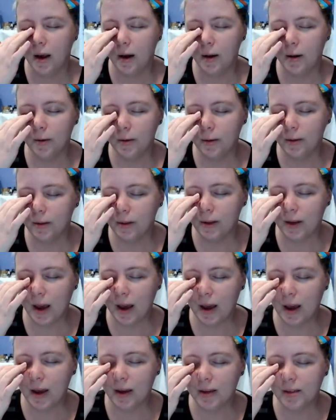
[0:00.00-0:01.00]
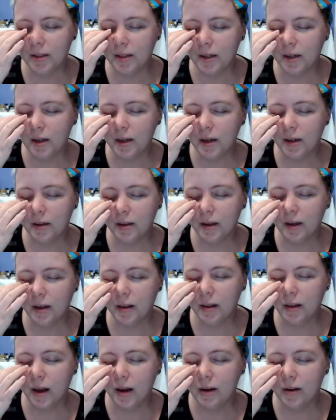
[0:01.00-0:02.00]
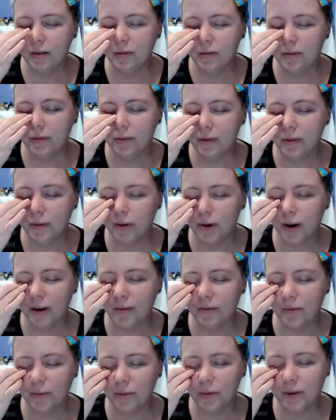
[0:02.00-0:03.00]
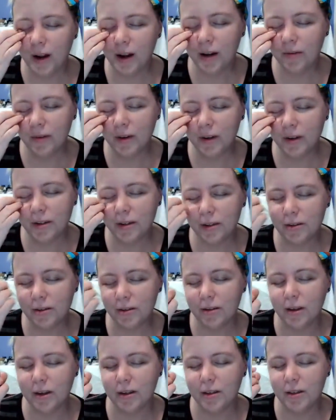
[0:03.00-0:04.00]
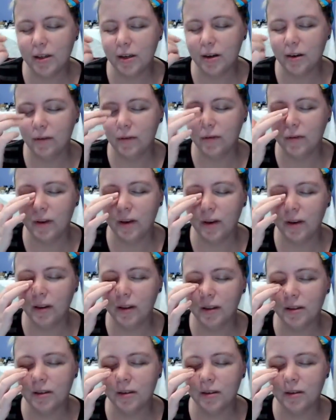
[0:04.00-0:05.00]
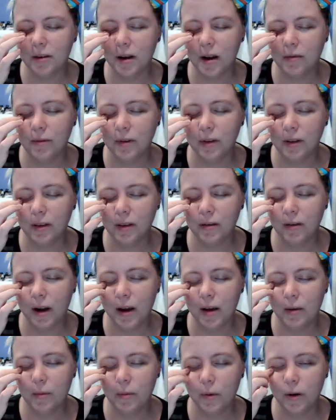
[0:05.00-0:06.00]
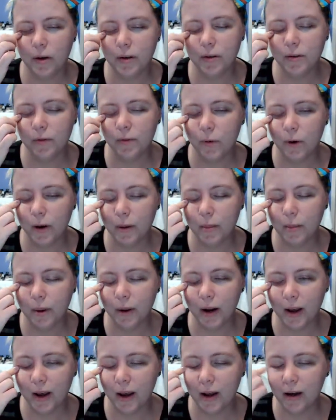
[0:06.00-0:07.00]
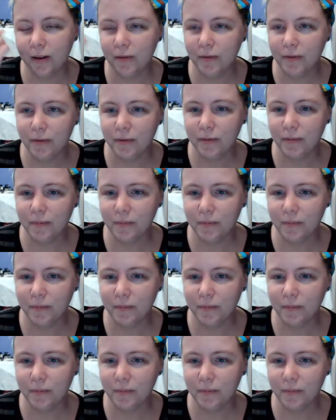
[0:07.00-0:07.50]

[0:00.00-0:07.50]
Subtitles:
I see like a lot of, or not even necessarily like see or feel, it's not really the right word for it, but I'm kind